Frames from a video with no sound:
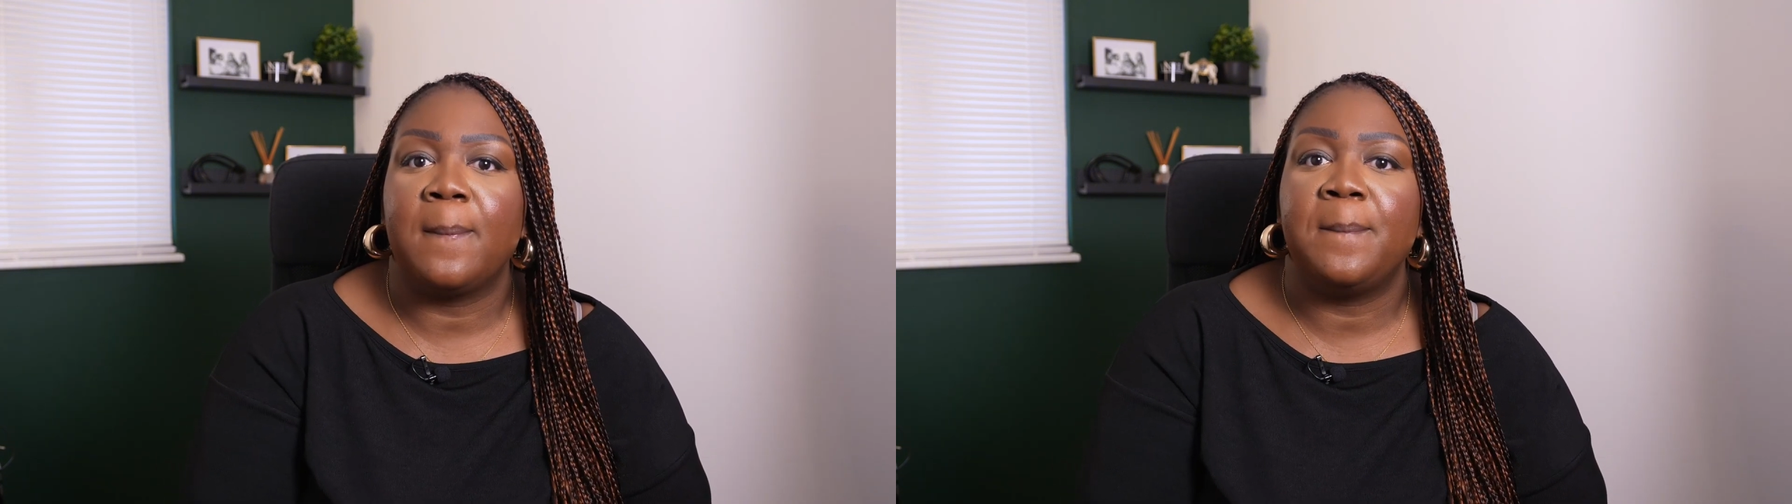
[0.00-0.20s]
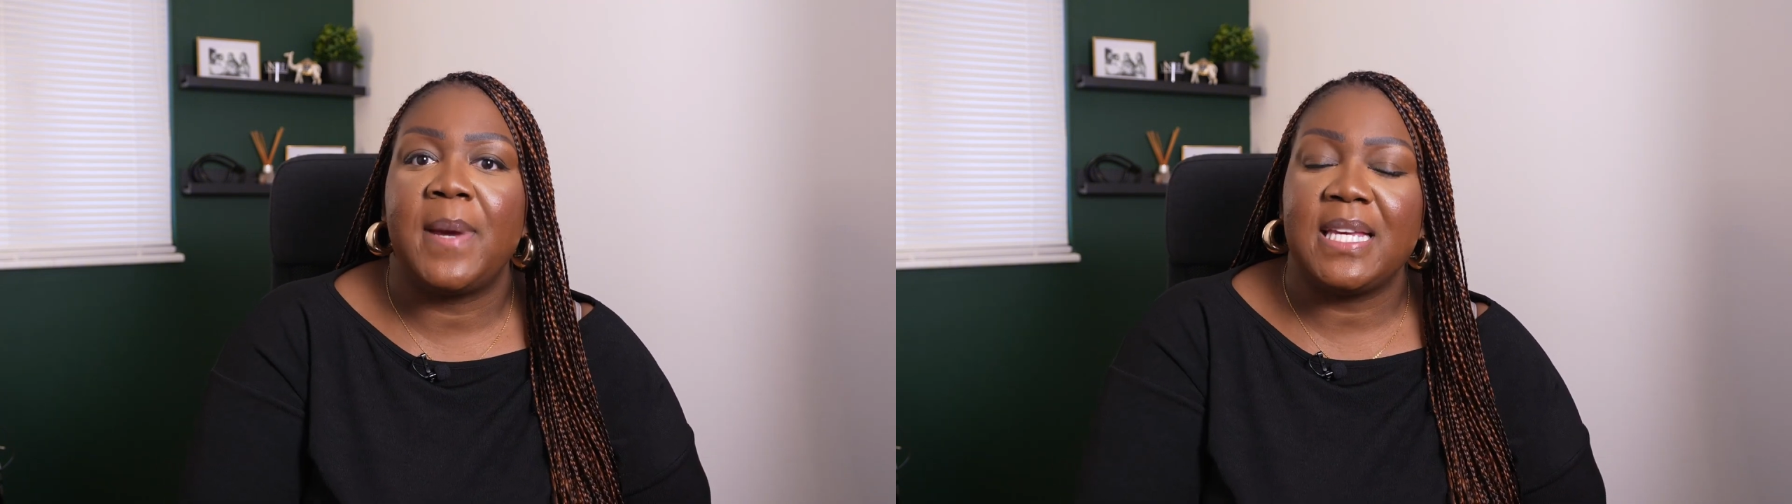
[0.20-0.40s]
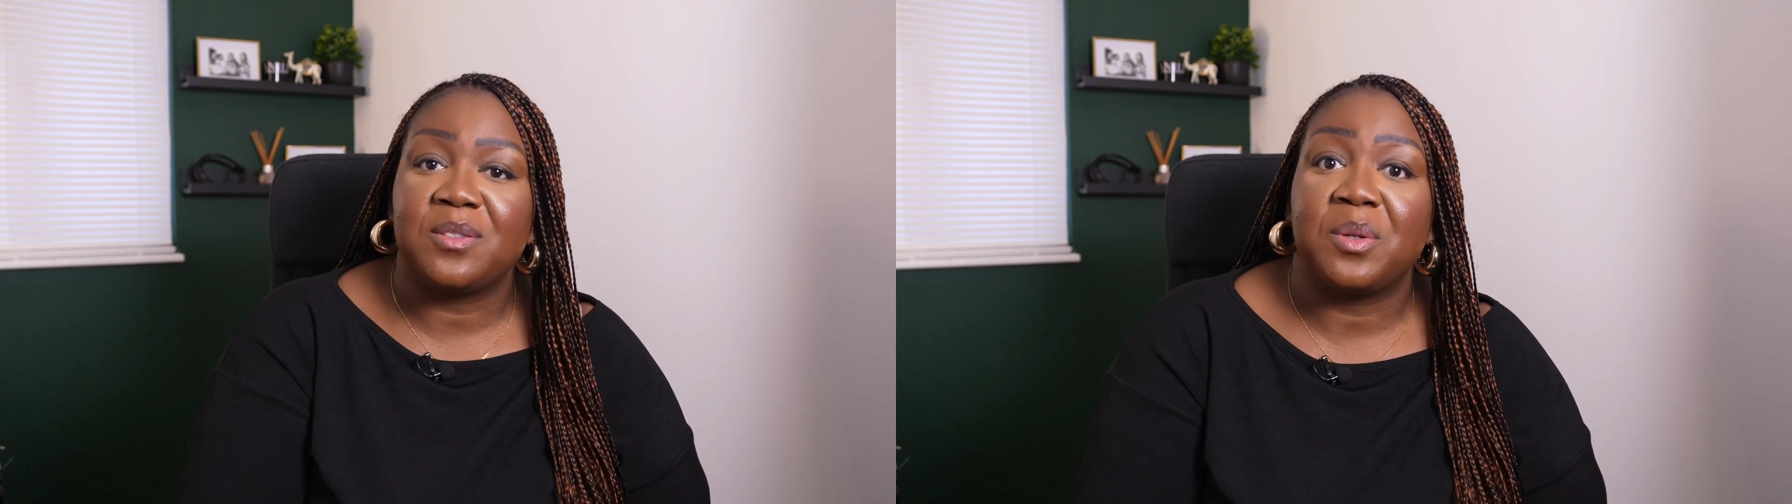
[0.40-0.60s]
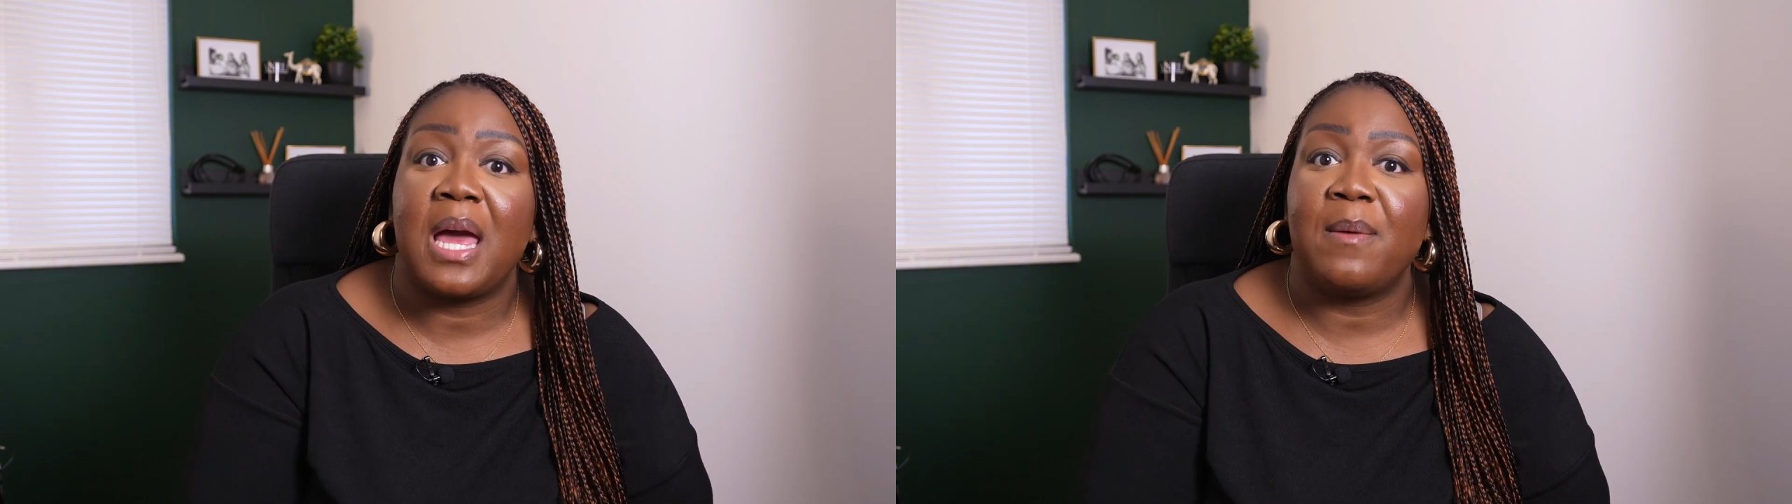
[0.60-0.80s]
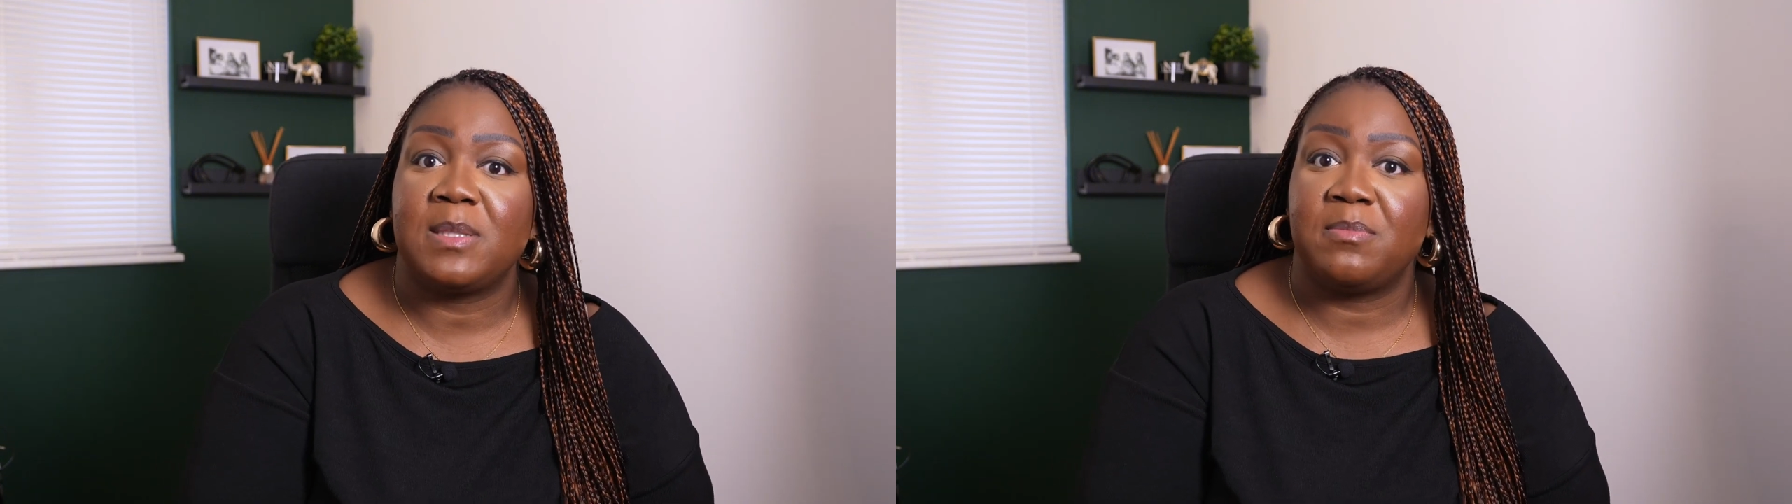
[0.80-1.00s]
based on
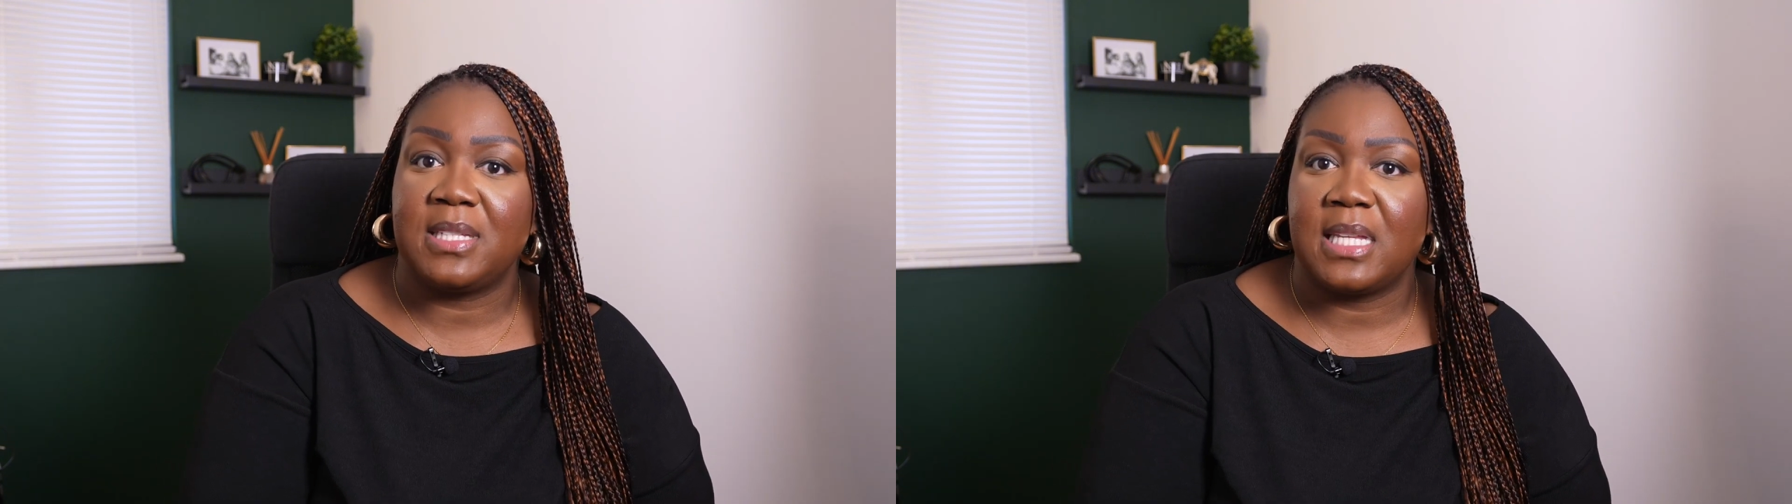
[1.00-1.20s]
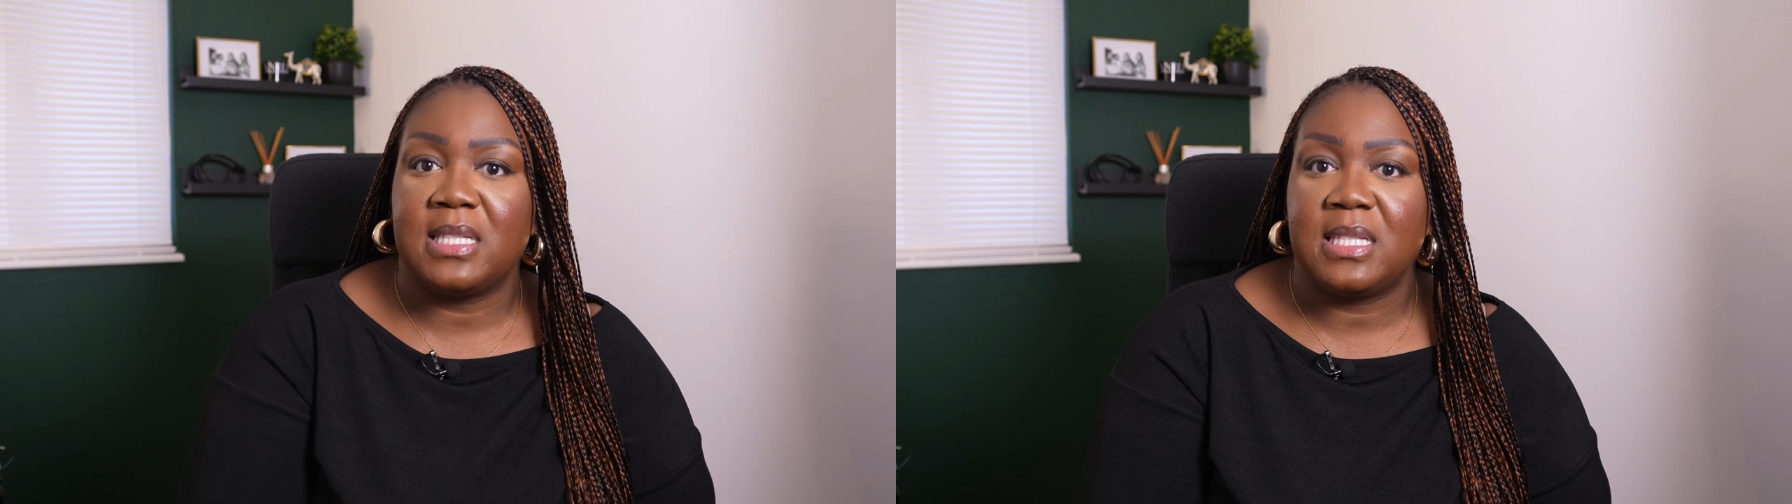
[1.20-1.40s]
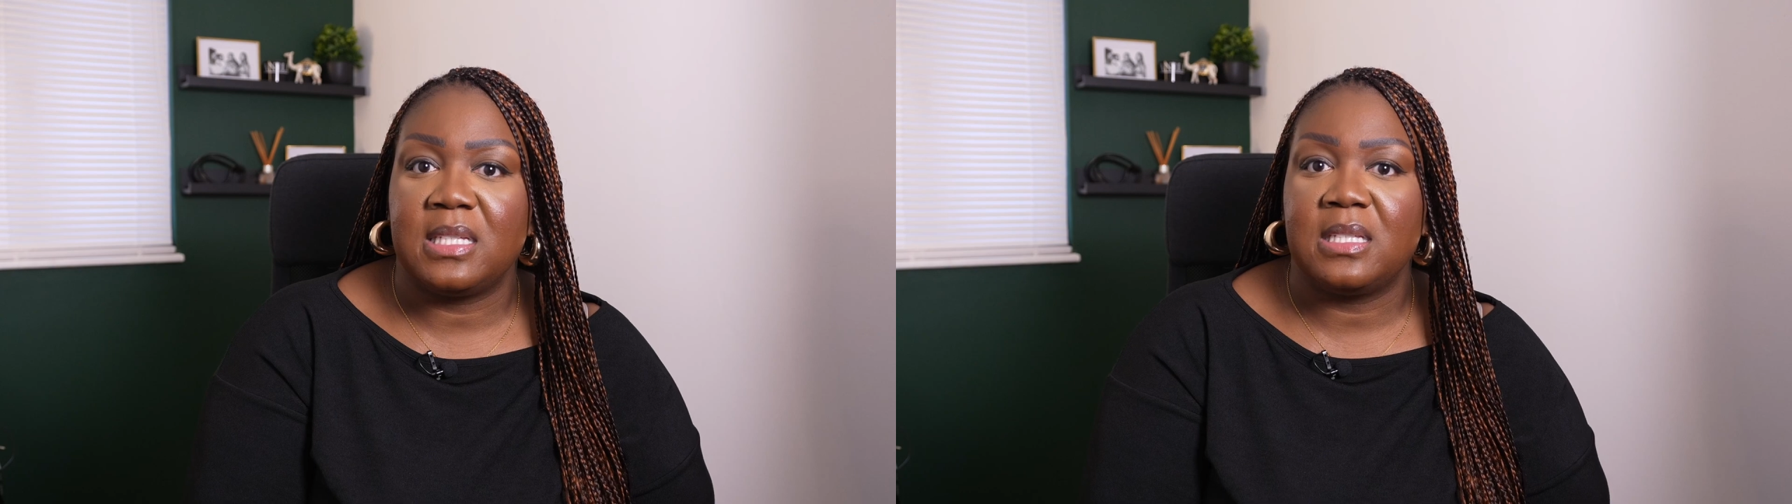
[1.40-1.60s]
how it's presented.